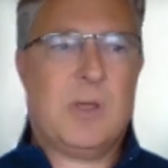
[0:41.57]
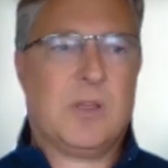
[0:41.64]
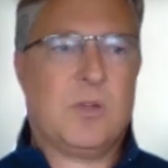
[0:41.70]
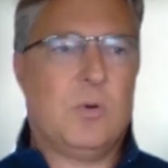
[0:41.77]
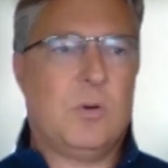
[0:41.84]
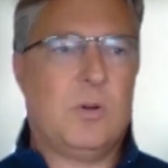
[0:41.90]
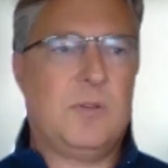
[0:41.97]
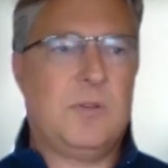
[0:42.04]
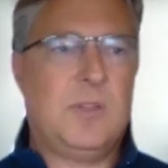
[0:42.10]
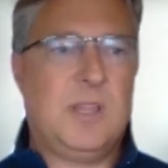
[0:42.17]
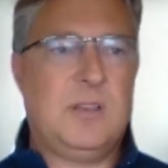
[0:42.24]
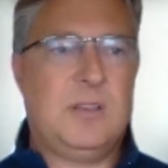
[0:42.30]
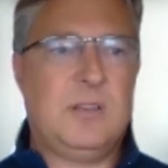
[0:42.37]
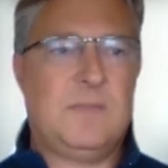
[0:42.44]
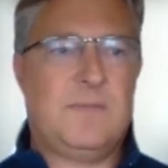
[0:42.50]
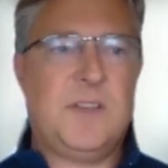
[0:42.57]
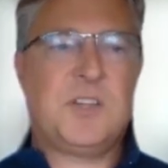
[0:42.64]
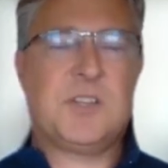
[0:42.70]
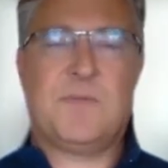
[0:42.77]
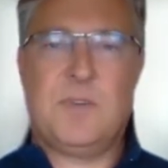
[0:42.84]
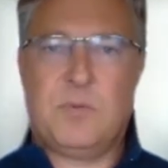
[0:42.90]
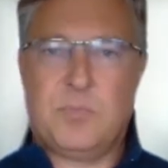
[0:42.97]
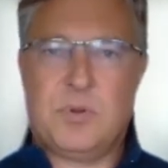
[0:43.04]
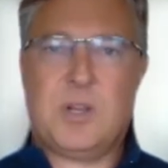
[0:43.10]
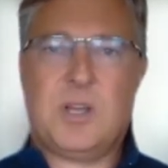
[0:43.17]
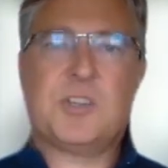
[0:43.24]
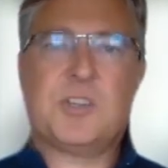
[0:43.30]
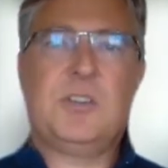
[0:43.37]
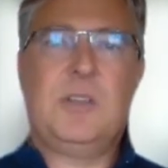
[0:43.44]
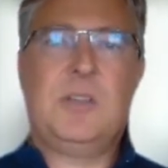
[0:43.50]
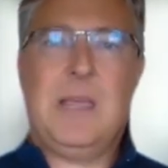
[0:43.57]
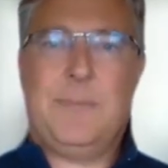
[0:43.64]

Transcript: record in feature film production,